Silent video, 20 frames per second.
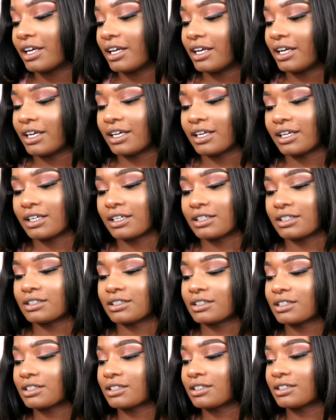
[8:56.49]

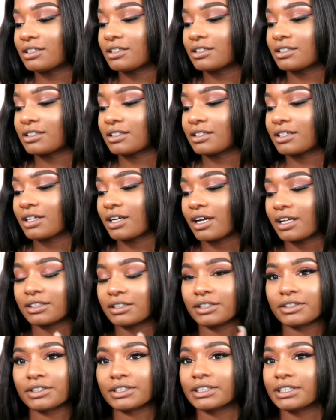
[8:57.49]
and I
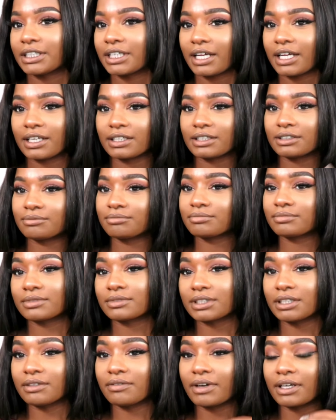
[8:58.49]
literally gotta
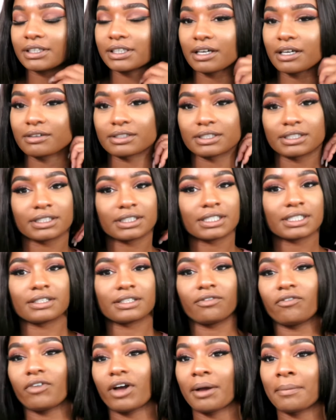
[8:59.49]
leave out the house in less
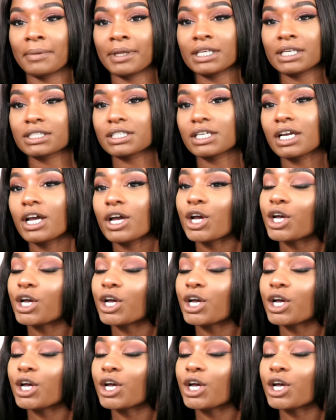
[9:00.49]
than 5 minutes.